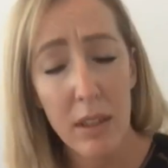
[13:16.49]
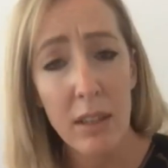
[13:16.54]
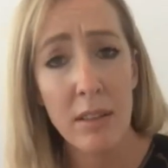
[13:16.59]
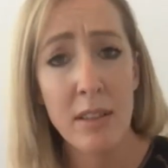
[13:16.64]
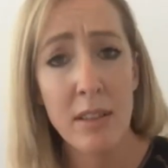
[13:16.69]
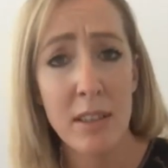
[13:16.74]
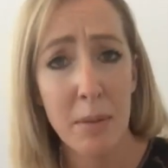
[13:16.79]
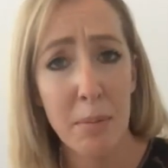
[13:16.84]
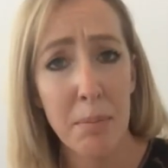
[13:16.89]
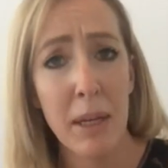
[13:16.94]

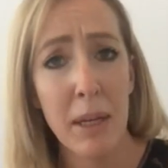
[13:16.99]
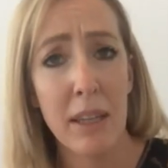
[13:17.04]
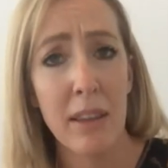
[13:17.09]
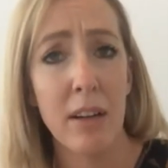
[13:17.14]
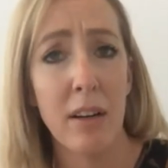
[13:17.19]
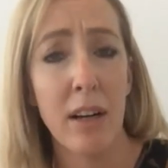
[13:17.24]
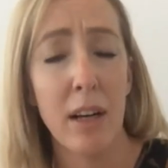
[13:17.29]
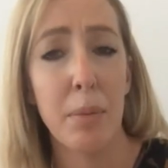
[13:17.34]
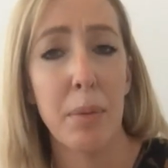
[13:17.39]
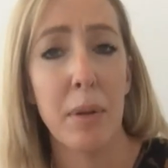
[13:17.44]
submit
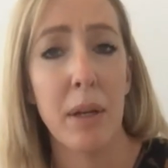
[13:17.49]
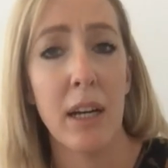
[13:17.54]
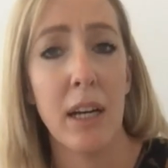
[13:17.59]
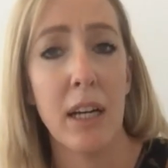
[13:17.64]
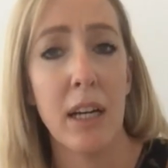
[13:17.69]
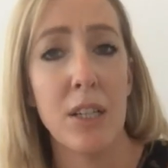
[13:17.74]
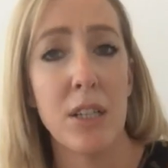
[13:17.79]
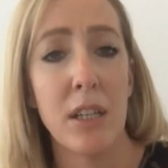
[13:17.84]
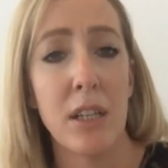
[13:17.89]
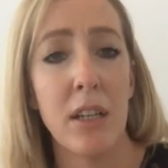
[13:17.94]
their
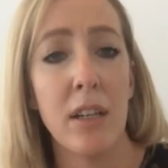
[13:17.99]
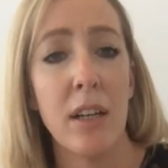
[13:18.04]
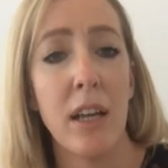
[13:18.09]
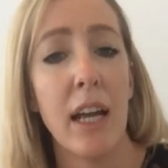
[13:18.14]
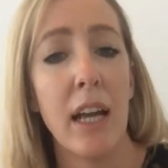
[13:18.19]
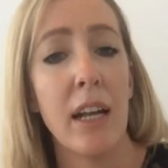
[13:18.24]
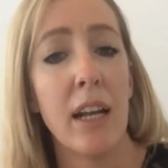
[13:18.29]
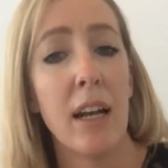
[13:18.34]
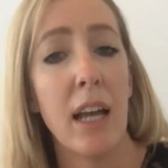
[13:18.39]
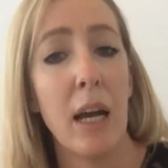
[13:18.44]
application,
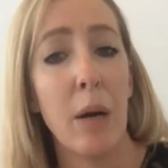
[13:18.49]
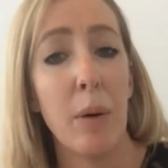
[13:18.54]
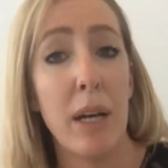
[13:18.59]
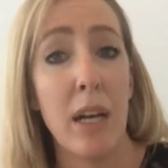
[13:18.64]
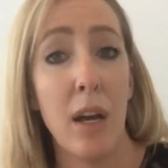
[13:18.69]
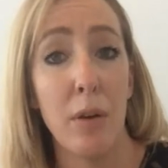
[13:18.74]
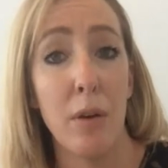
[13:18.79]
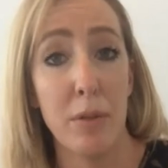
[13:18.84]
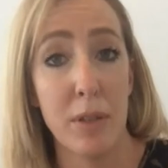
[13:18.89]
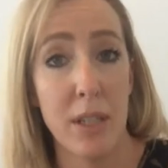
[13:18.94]
and allow
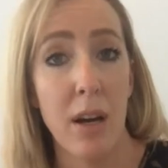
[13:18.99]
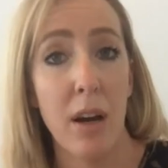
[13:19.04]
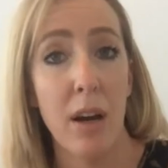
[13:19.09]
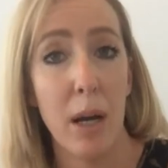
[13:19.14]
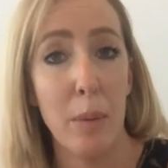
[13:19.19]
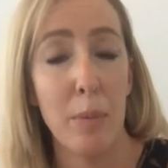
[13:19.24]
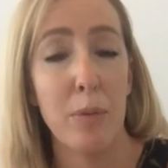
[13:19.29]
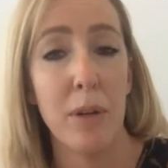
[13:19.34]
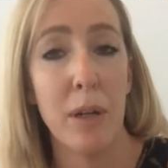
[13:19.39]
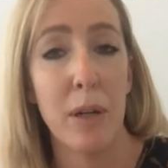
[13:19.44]
enough
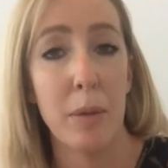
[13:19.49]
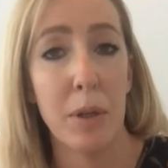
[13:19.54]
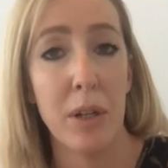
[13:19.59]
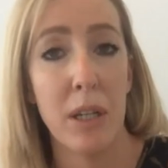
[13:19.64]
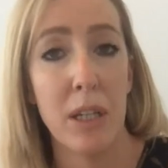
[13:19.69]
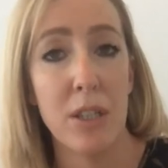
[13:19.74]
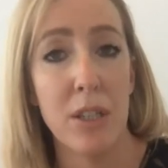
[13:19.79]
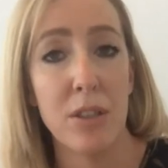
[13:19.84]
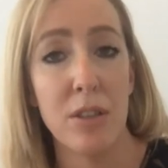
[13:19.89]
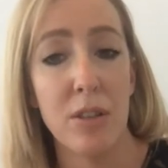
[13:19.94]
time for
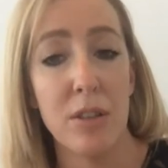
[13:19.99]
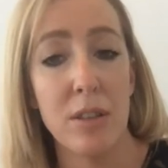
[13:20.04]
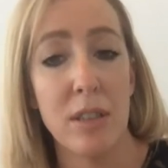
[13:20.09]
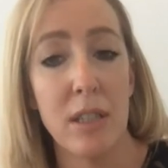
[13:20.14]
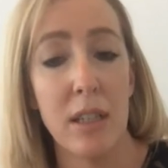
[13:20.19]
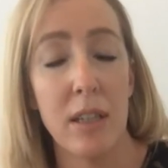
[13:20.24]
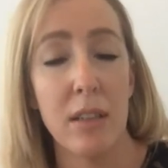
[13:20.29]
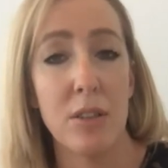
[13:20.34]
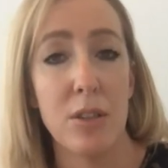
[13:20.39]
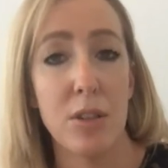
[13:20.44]
Immigration New
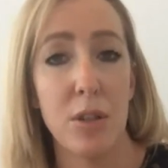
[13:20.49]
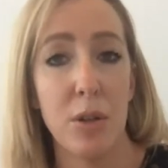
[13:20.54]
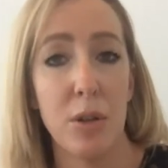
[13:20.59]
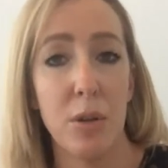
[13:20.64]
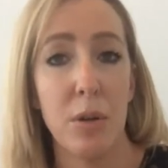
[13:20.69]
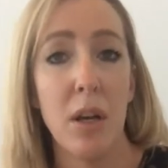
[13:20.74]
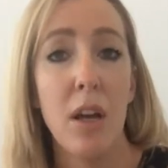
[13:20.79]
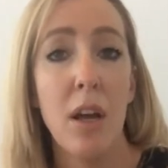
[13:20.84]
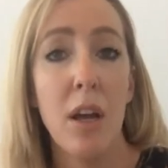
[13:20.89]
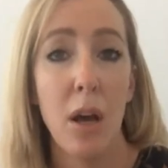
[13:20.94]
Zealand
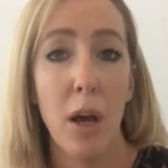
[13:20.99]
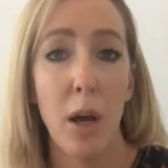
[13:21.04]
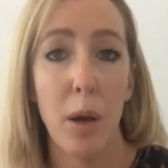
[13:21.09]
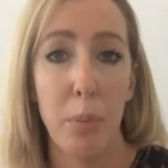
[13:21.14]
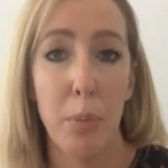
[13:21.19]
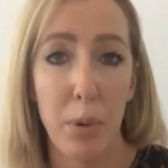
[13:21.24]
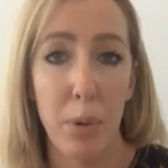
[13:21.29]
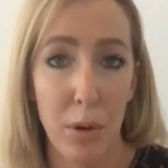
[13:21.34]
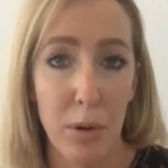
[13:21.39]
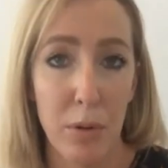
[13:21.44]
to
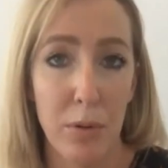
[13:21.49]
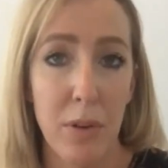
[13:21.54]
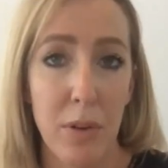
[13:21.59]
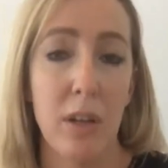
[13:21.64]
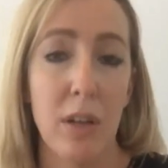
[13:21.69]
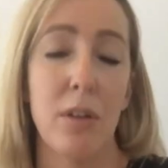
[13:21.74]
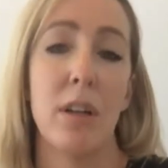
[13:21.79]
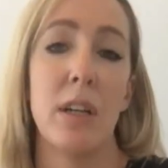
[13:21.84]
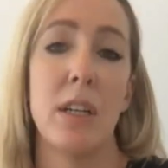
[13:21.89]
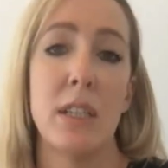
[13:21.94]
approve the
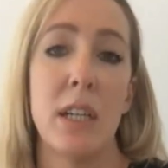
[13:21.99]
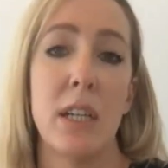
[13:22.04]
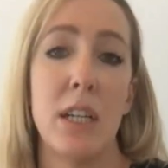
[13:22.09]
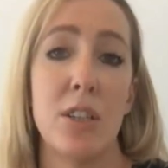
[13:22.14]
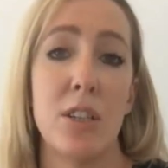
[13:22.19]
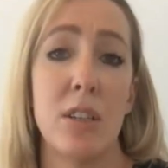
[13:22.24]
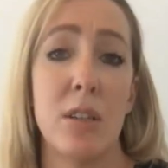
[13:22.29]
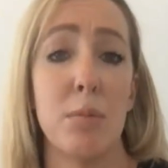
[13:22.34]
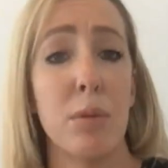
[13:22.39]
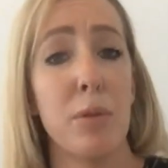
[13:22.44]

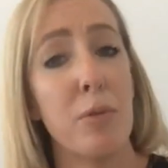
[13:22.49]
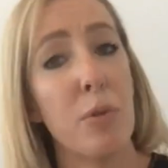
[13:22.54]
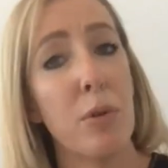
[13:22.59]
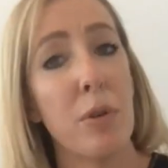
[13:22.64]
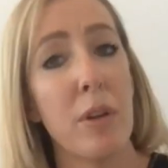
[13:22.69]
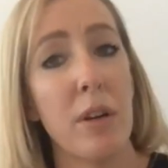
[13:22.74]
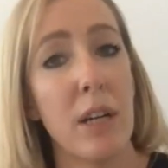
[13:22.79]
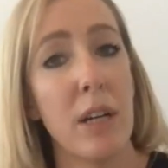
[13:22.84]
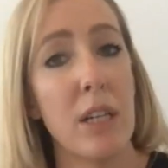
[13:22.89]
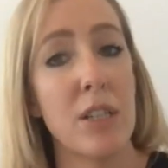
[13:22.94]
accreditation before
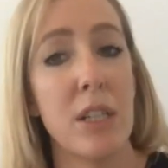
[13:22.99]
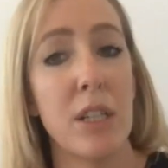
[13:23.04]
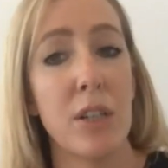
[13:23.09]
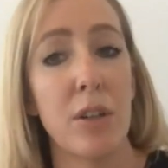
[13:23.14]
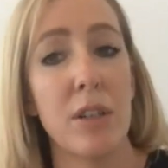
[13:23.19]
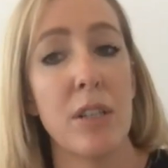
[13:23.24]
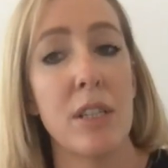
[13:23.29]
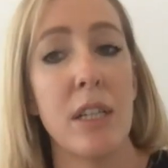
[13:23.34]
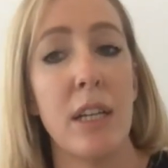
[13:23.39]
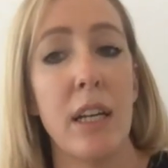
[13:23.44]
they're actually
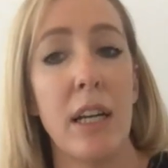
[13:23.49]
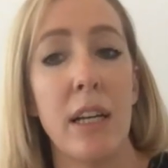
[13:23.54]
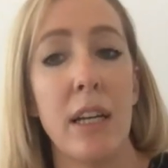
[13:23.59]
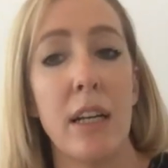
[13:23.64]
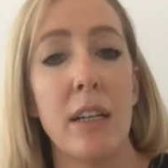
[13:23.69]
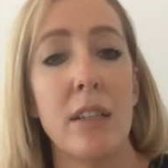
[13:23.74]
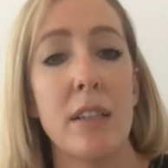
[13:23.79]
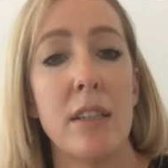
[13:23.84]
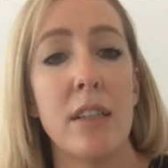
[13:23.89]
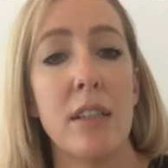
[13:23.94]
going to need
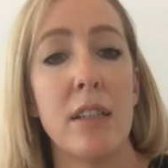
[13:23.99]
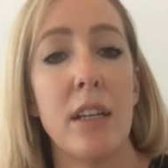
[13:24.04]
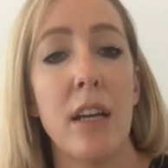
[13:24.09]
it.